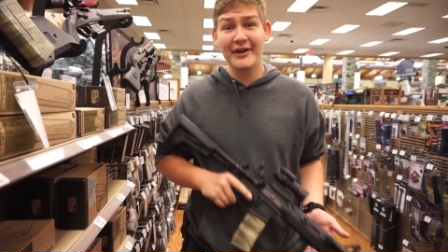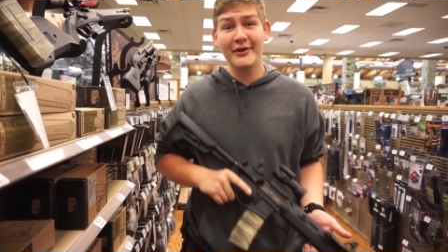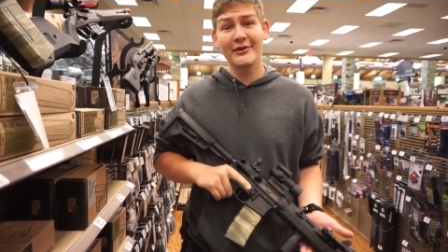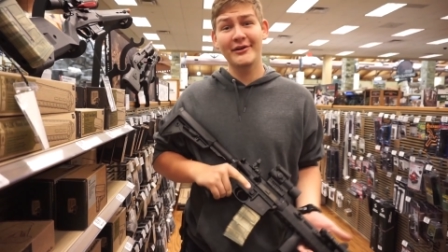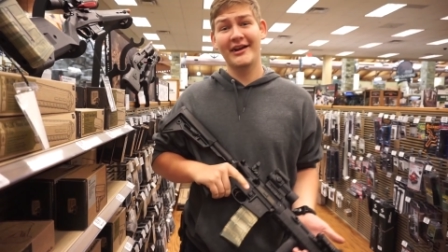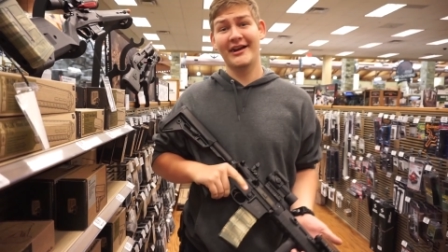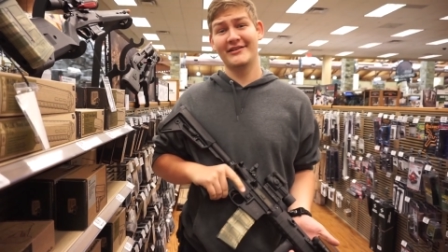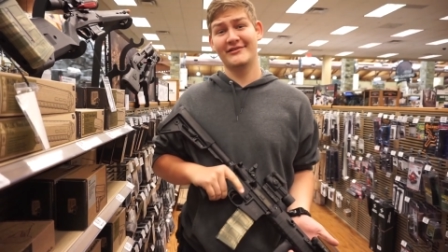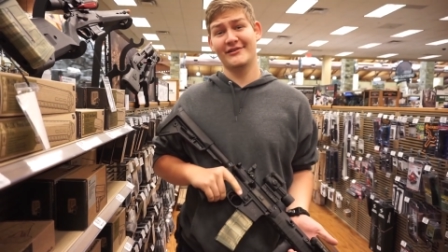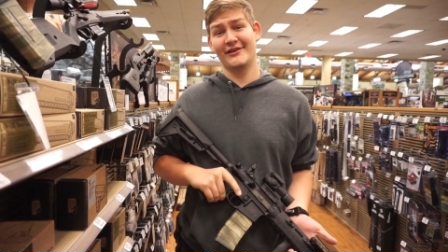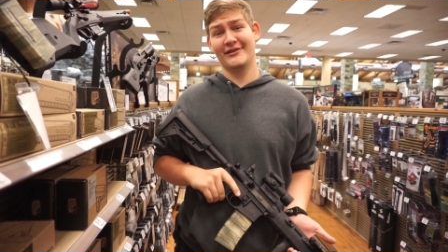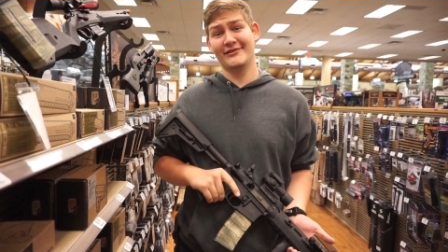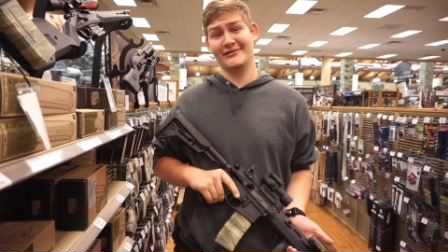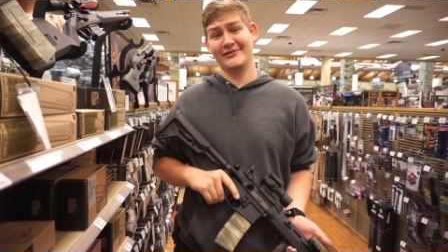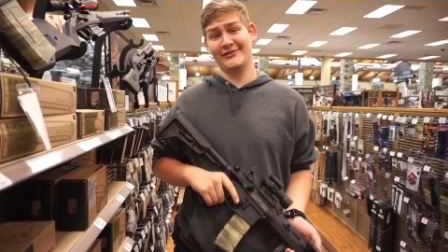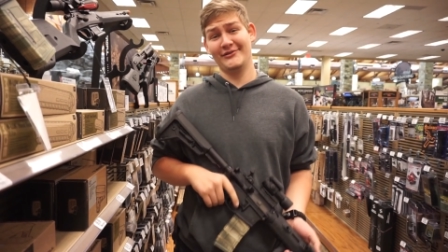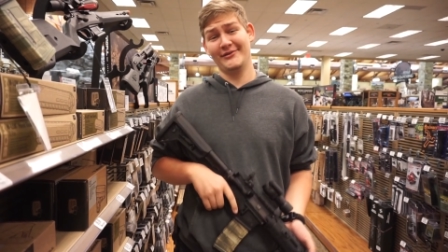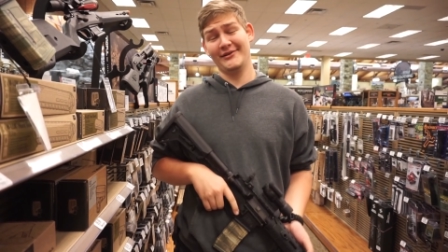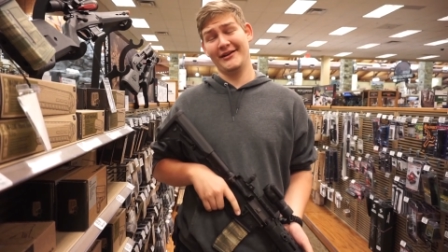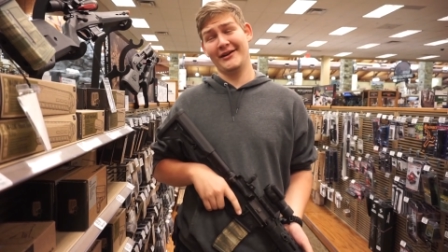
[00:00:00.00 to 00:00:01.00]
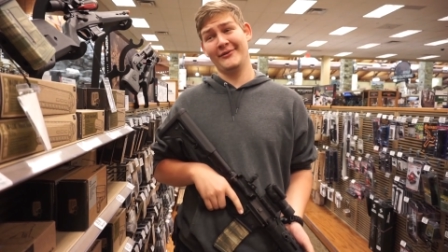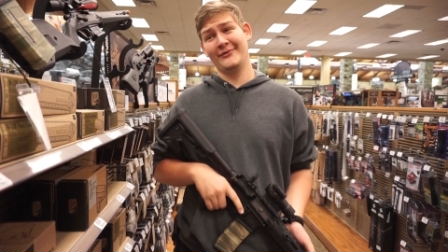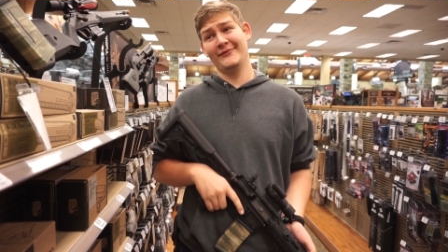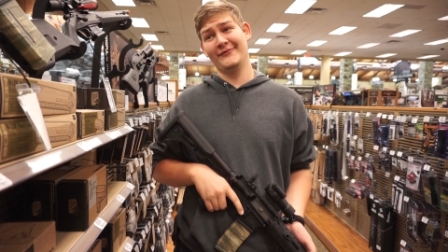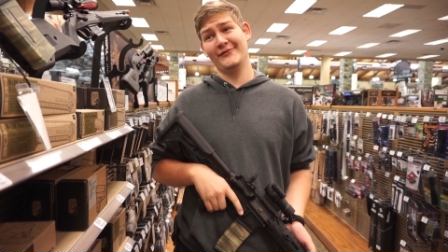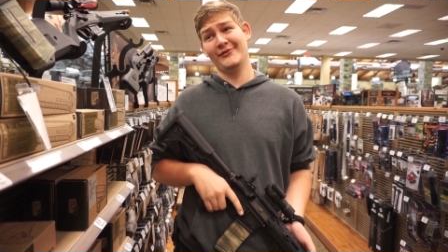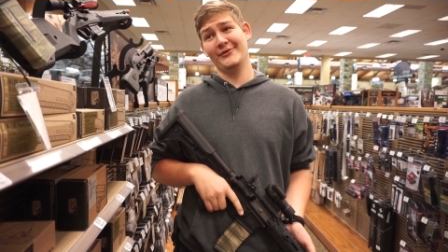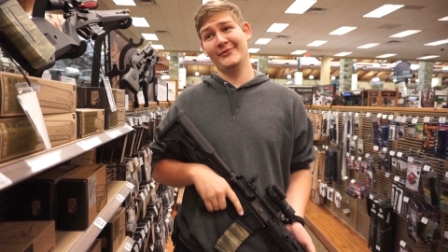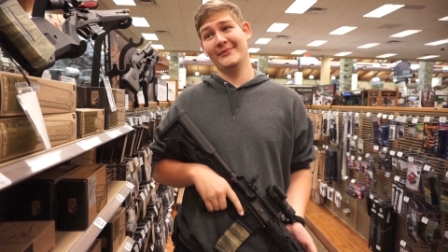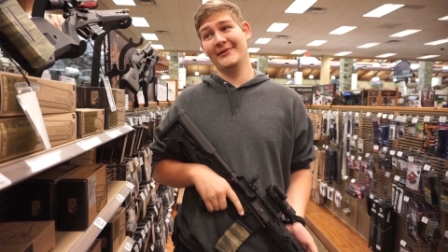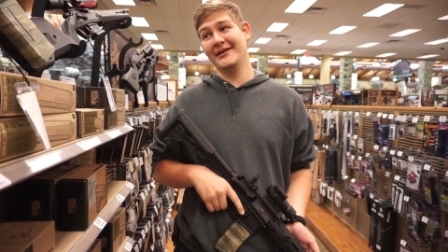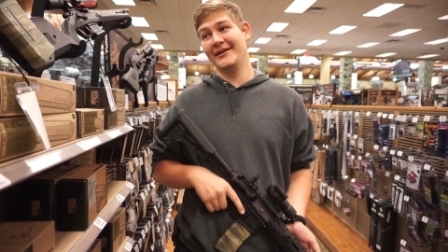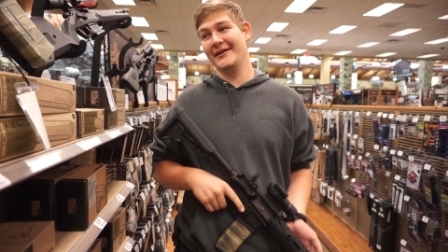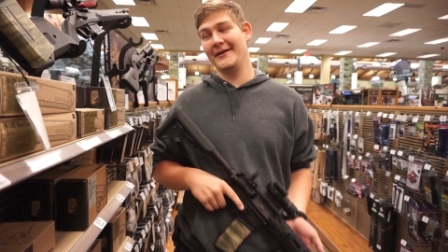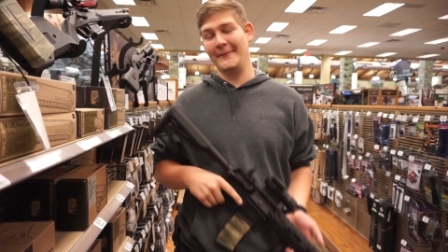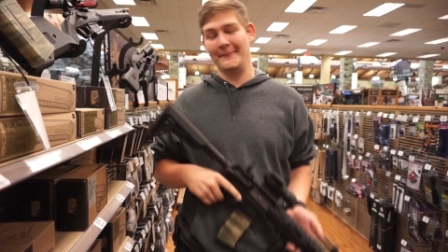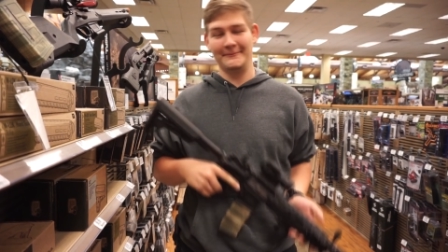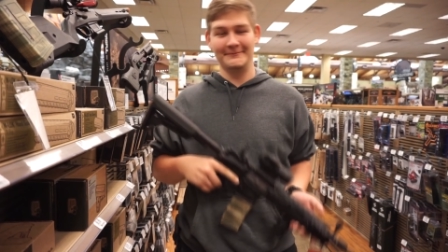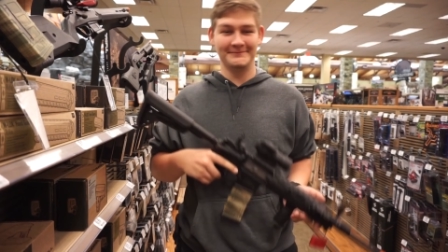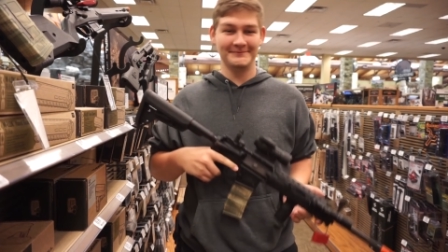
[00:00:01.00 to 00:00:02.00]
I know you guys thought I was going to do a gun review, but
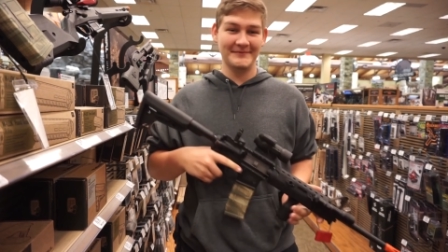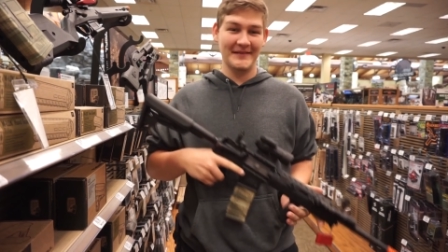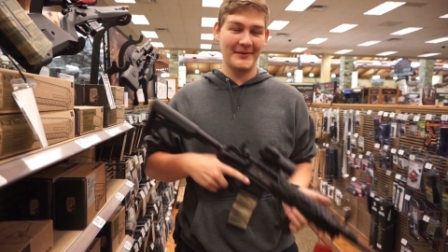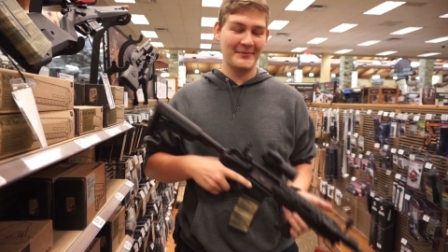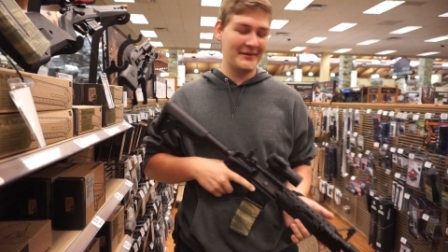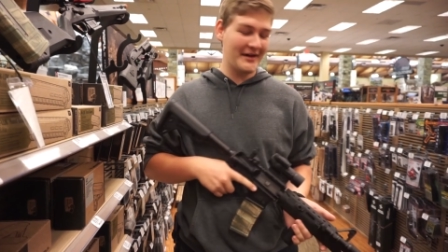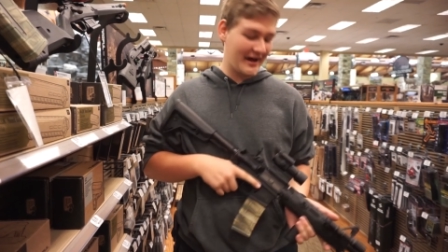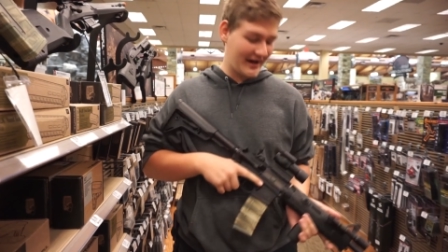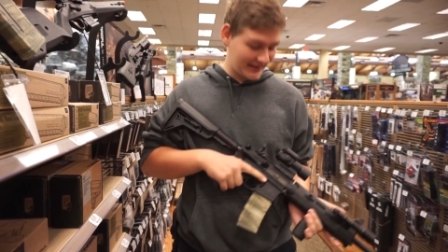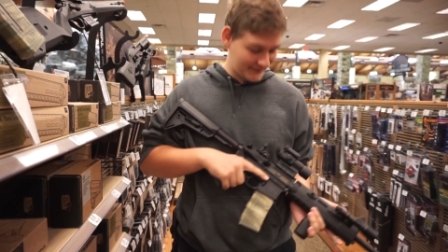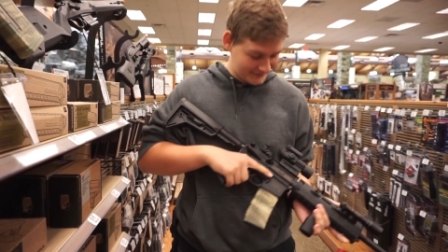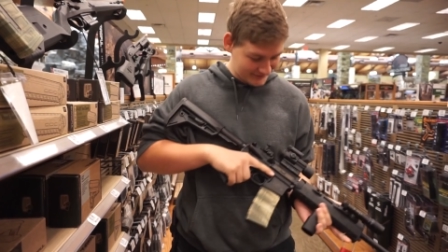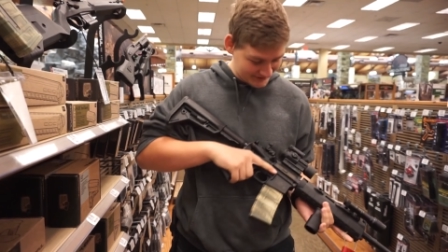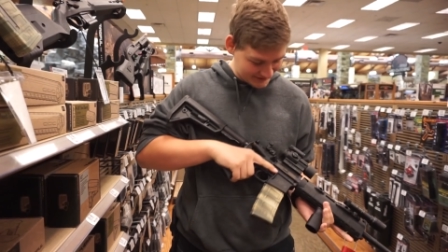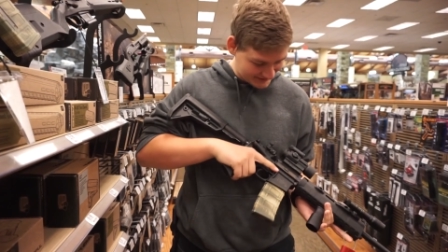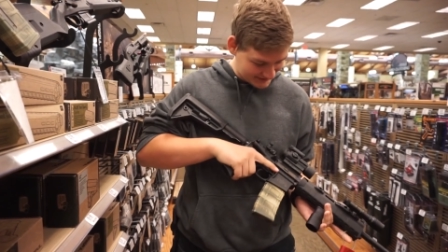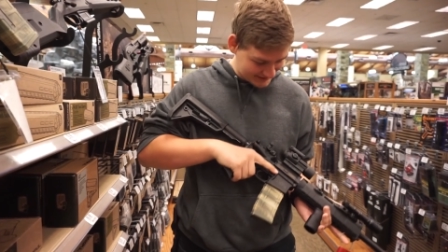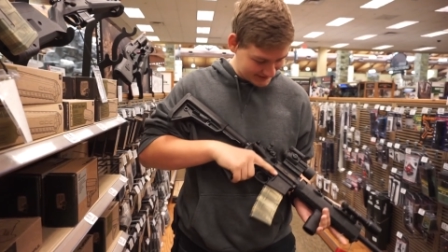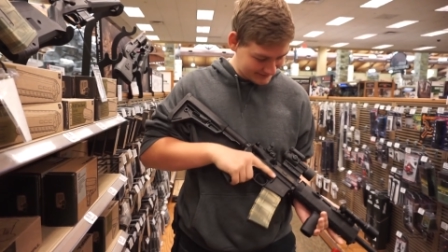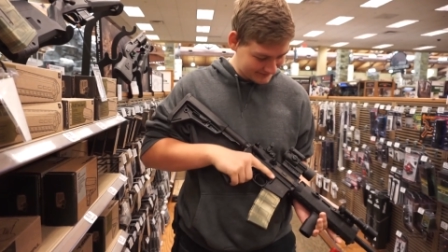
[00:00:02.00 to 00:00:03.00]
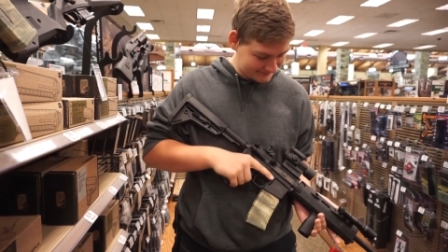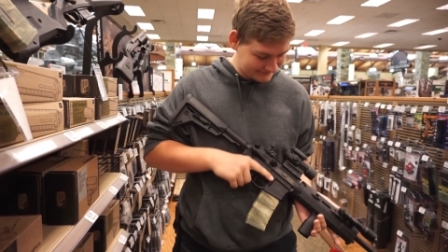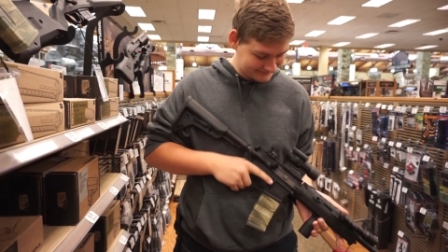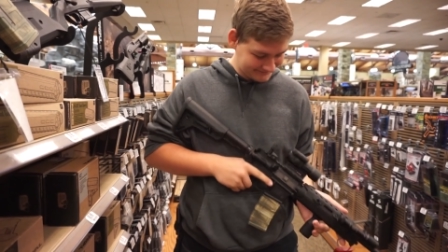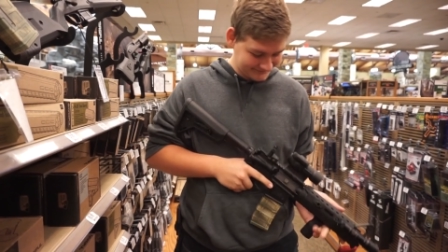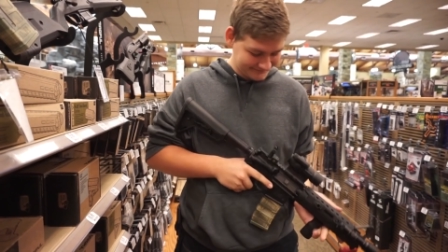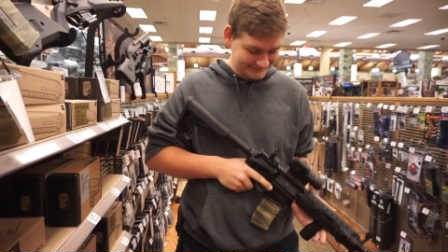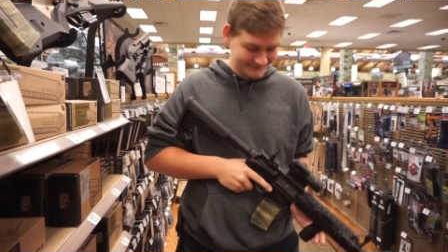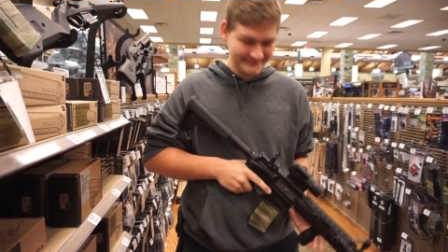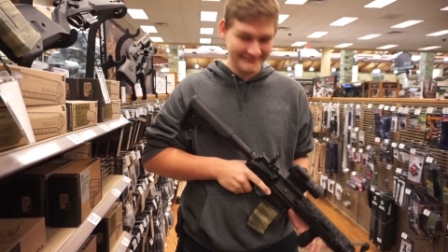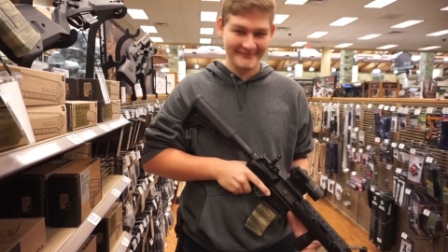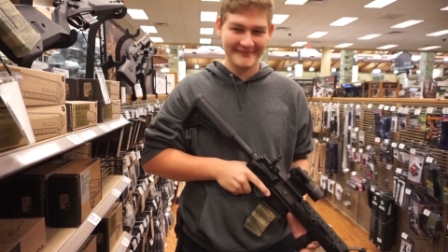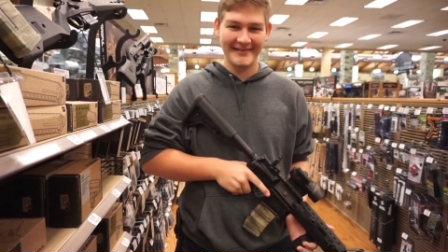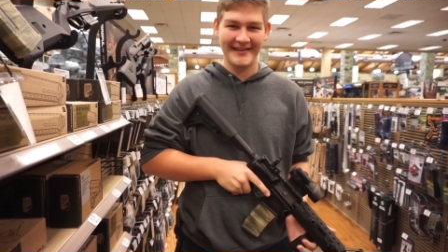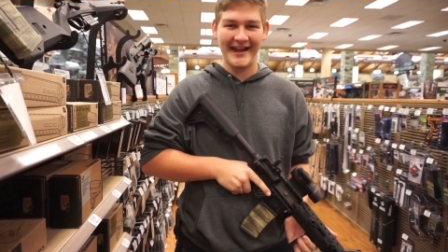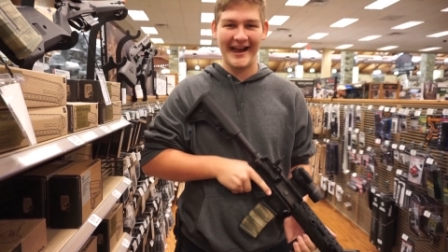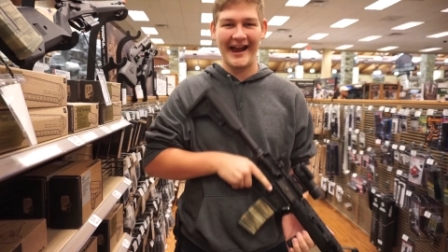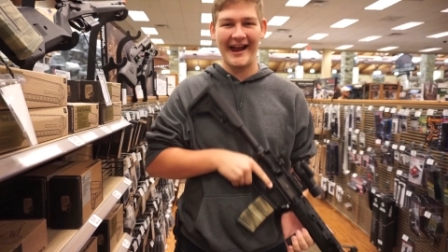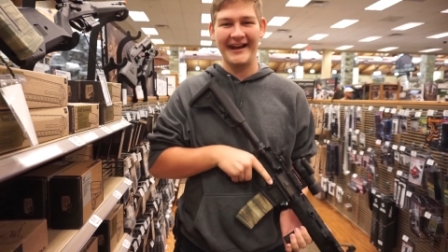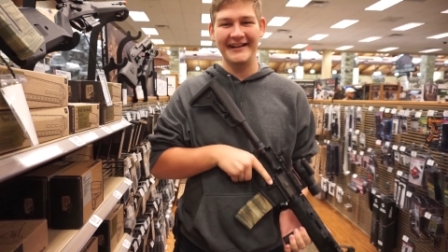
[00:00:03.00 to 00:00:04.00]
um, I'm not. I'm just...
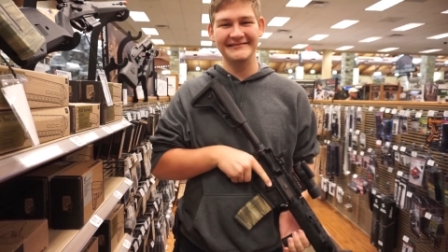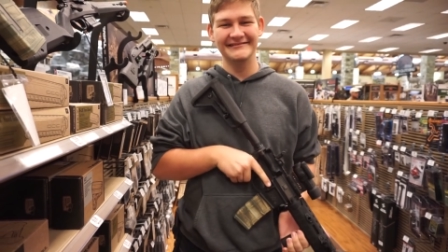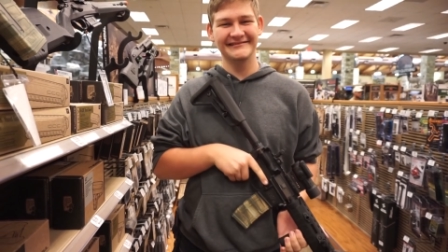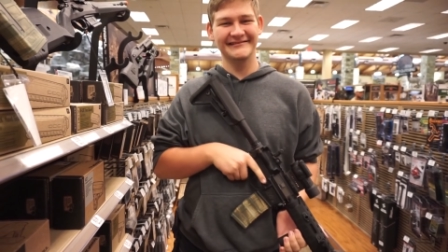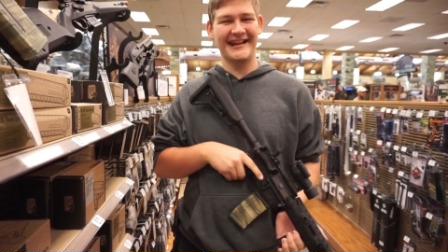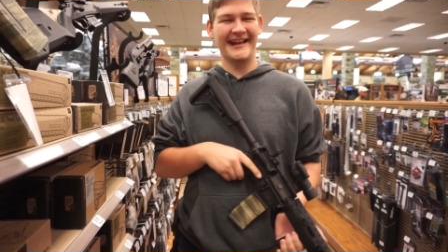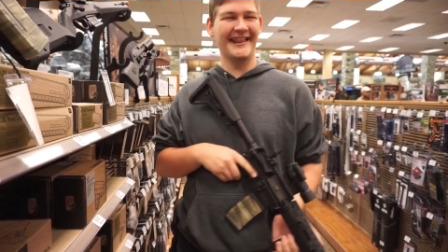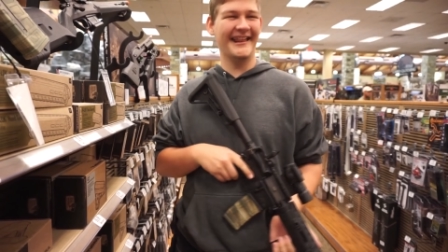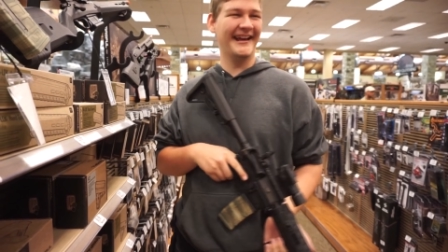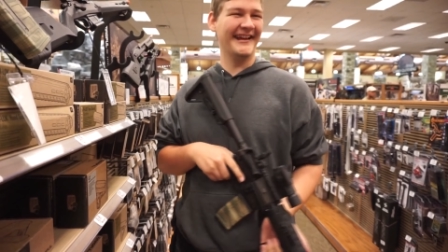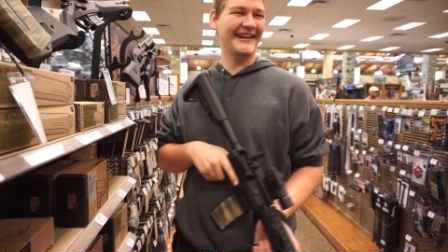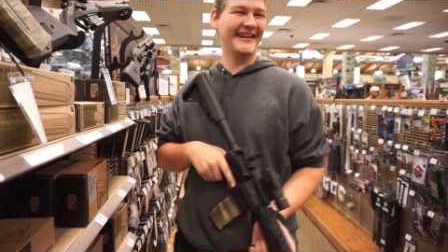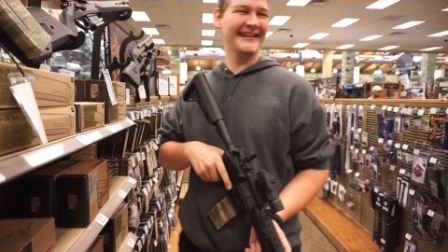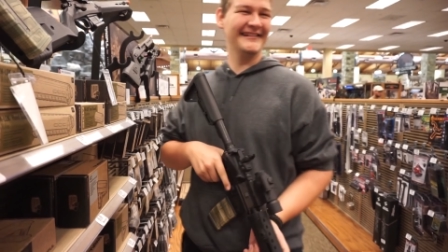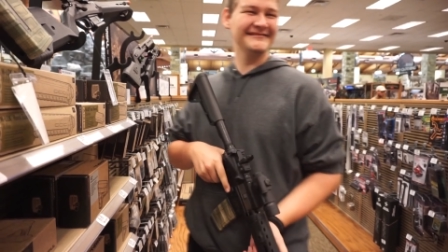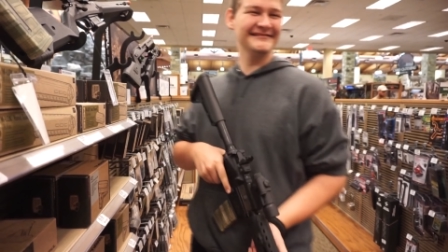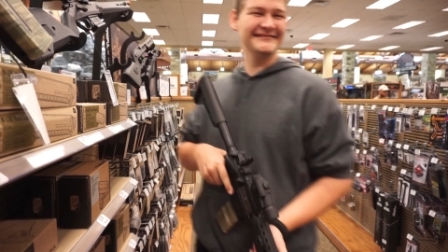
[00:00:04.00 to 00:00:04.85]
I like it.